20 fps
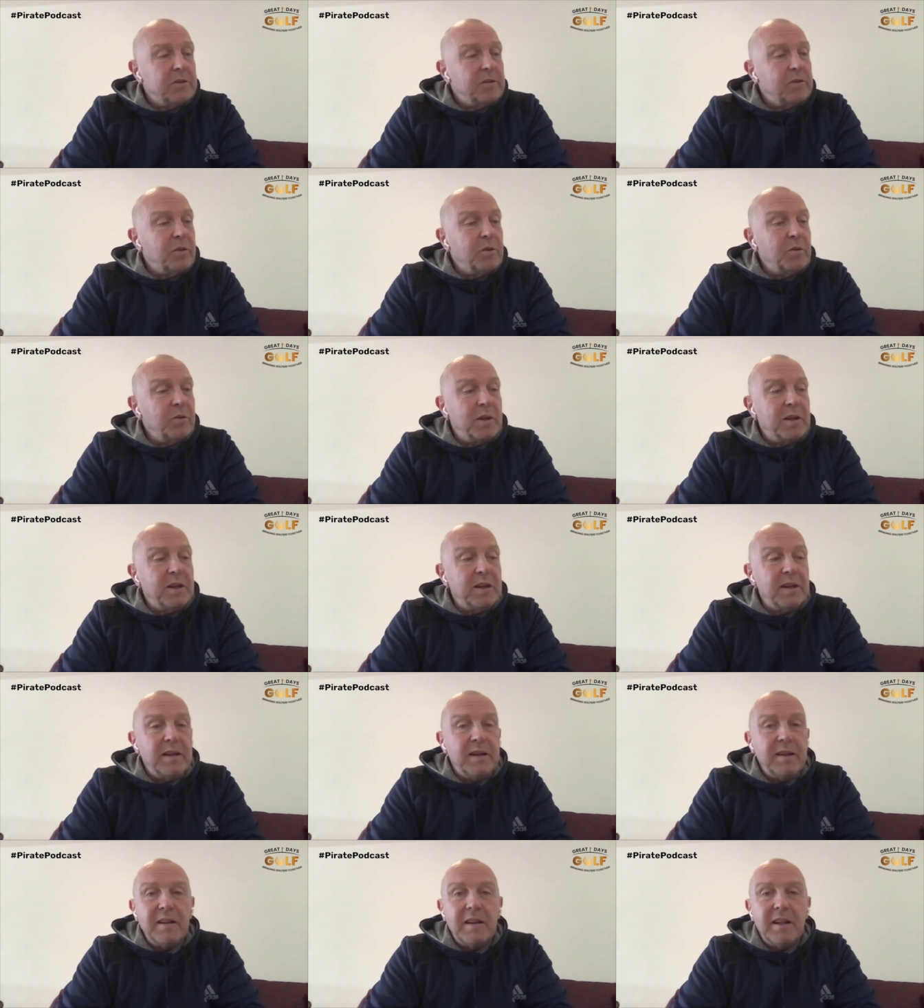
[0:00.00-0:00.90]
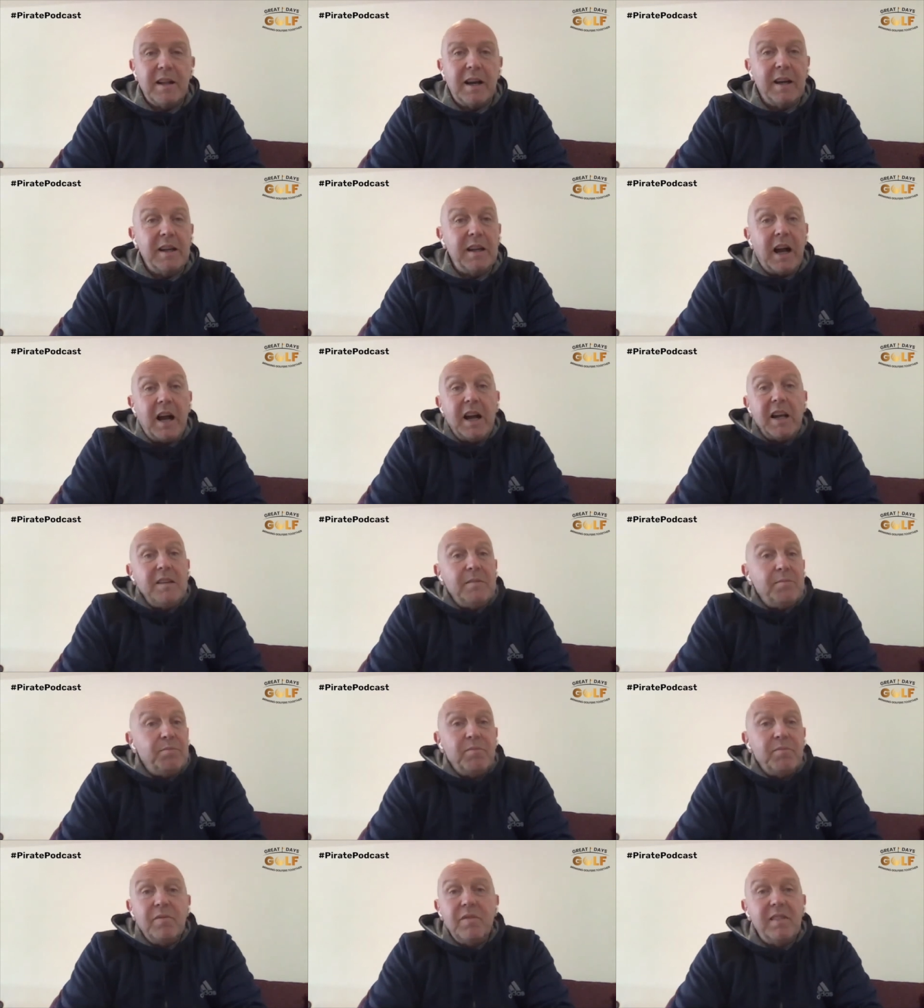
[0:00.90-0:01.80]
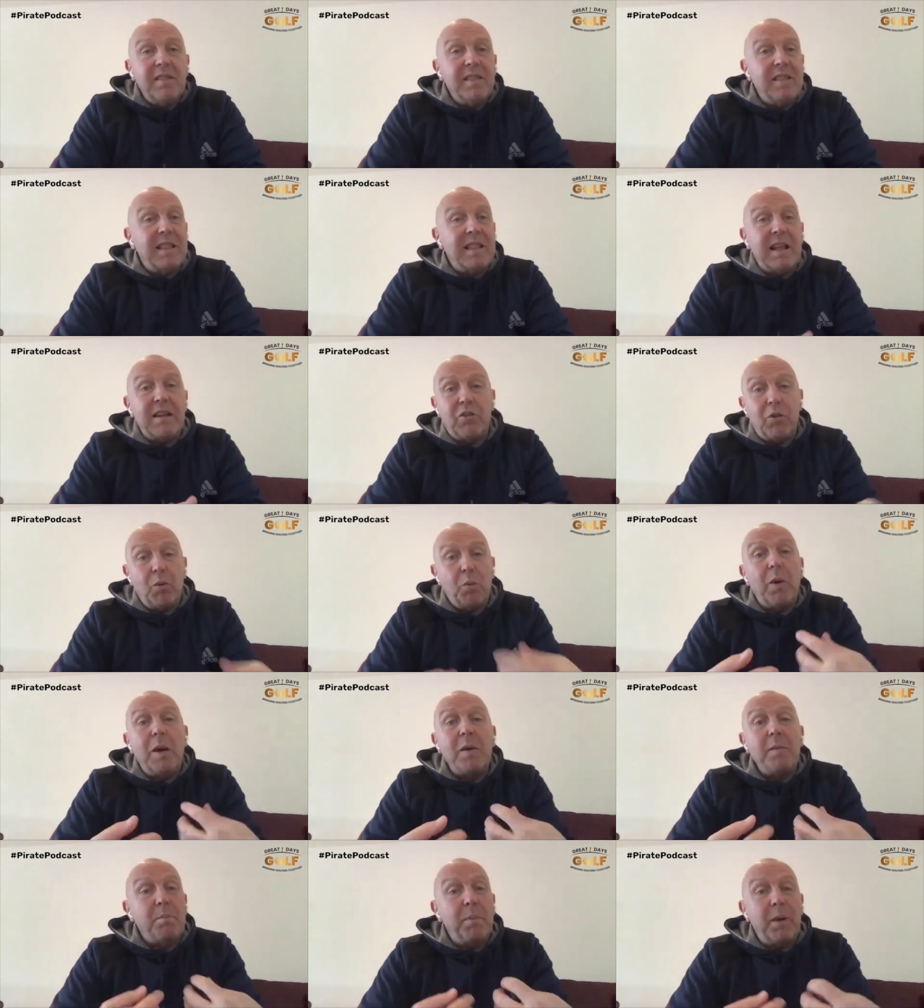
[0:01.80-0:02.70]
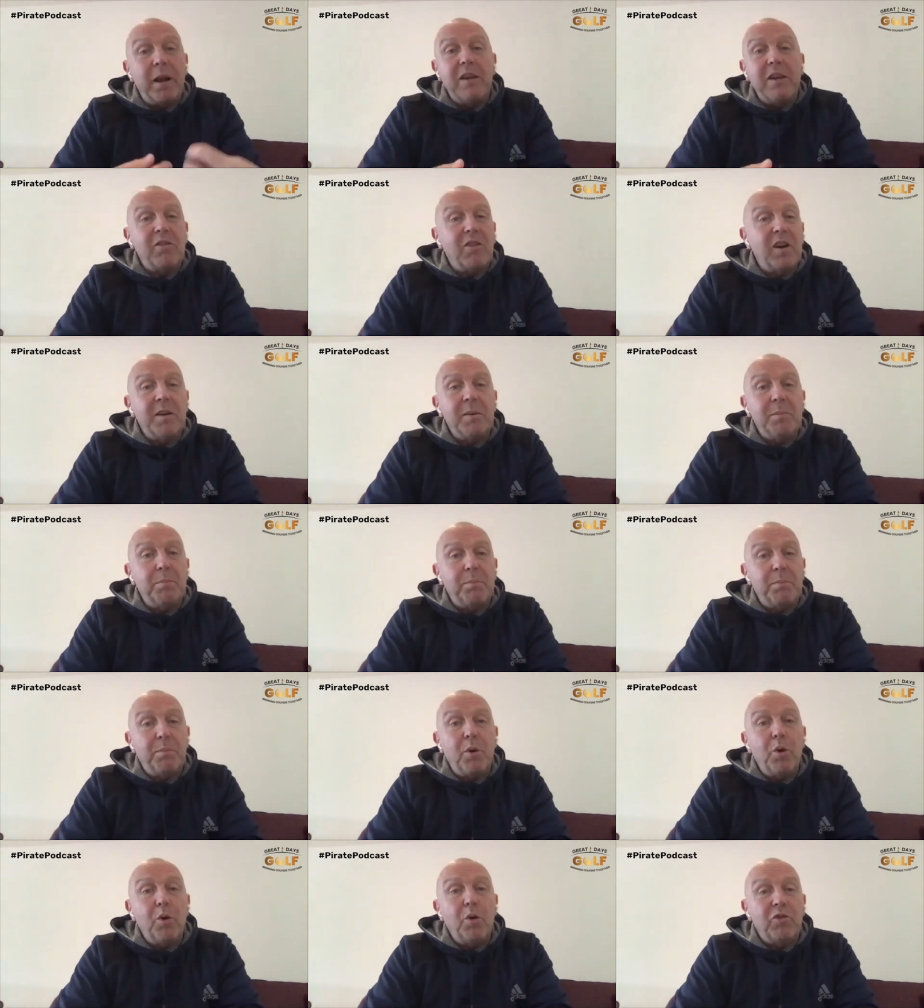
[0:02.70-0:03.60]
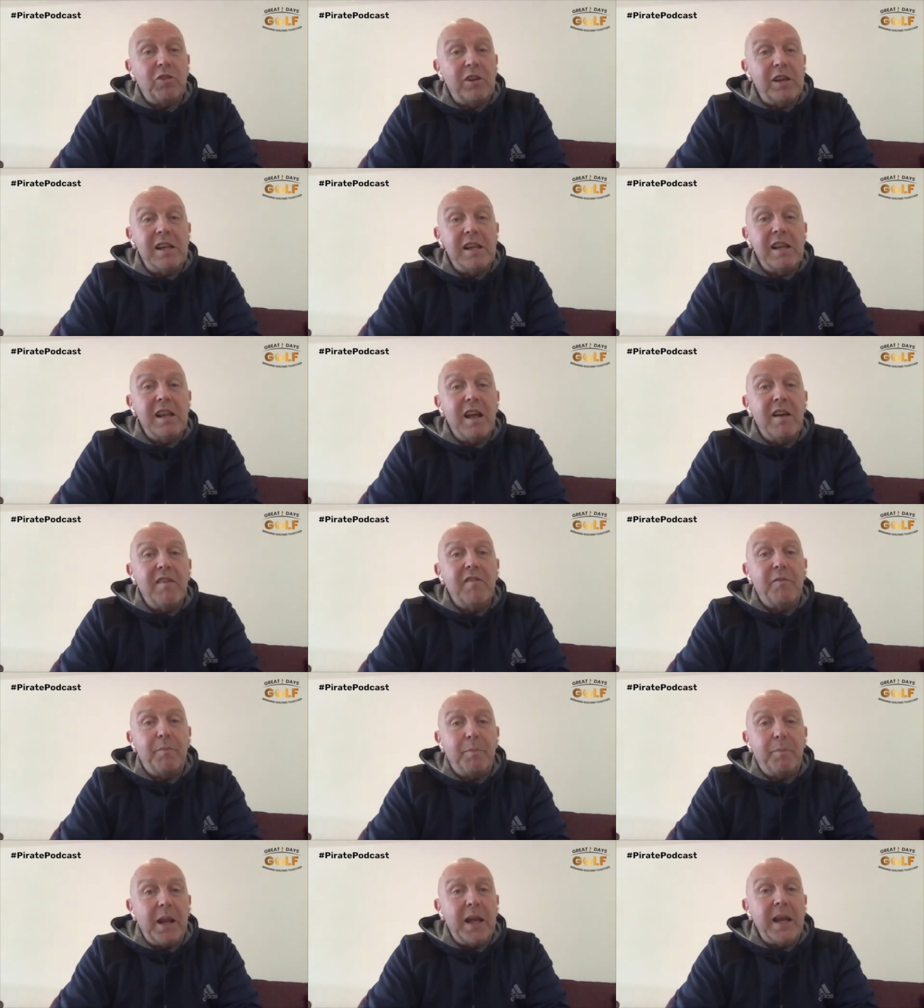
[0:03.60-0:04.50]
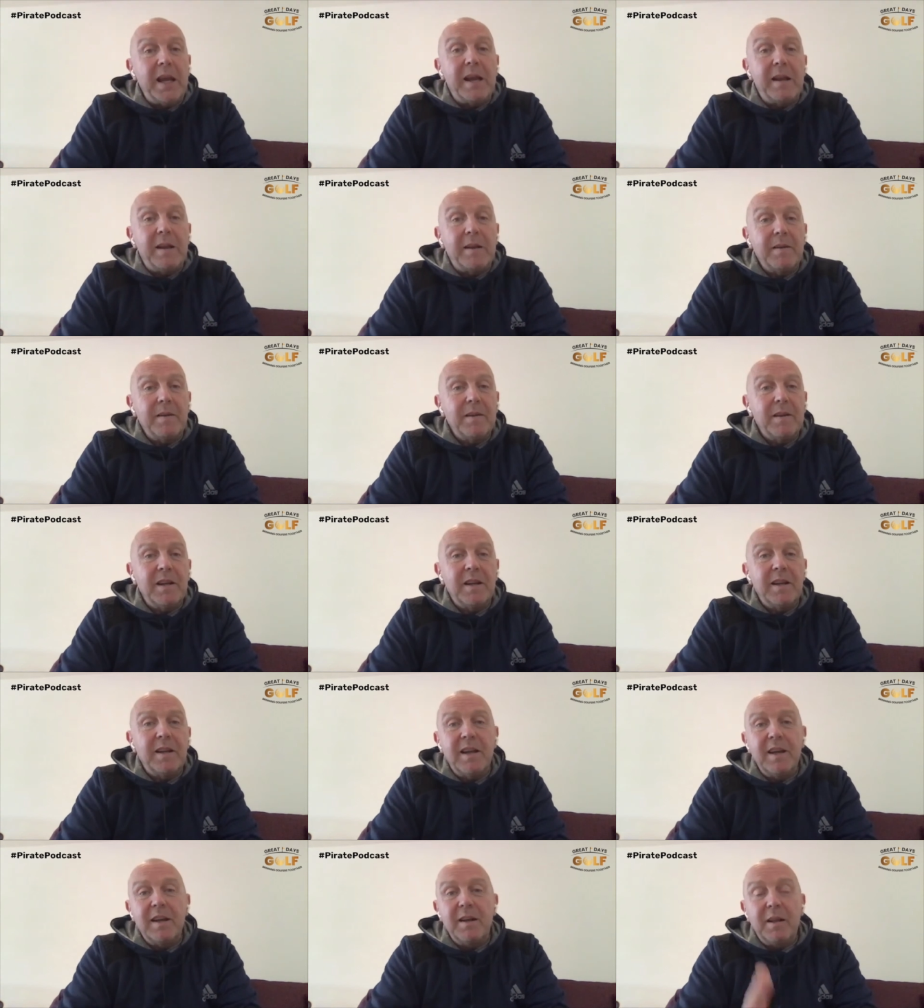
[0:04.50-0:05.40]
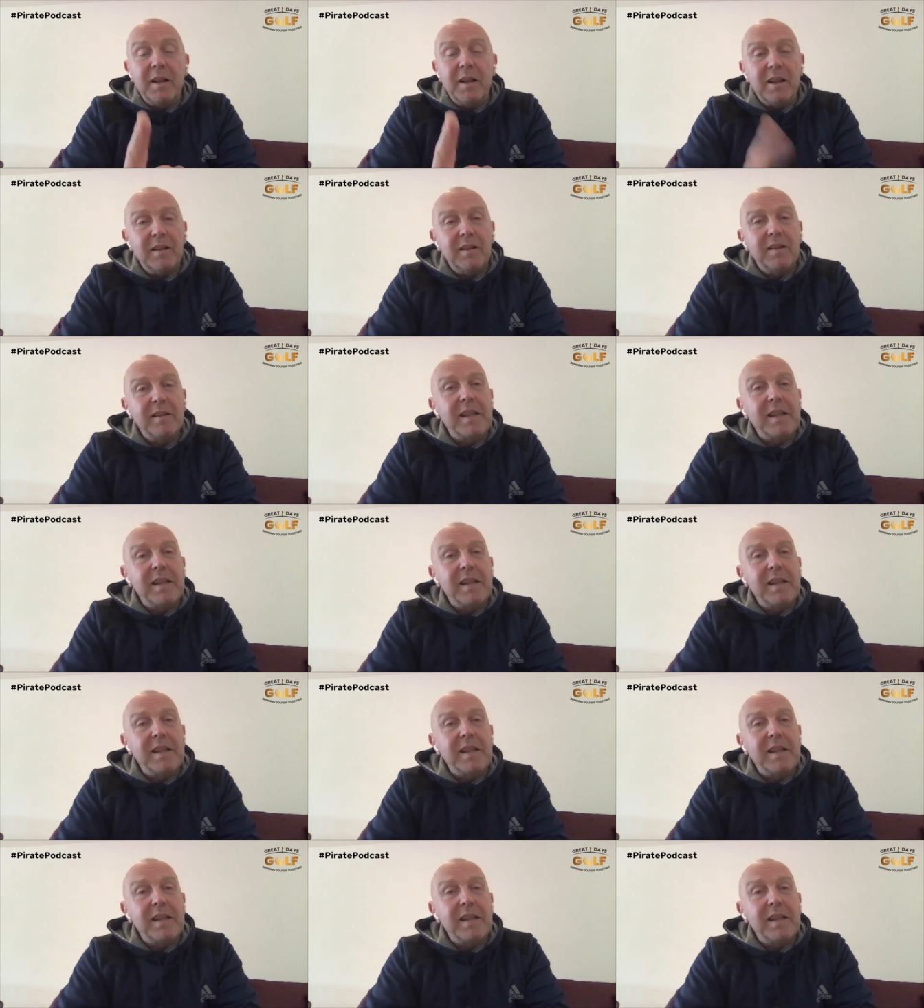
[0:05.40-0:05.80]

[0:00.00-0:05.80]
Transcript: So uh, I, I that's the one place I personally love playing. And uh,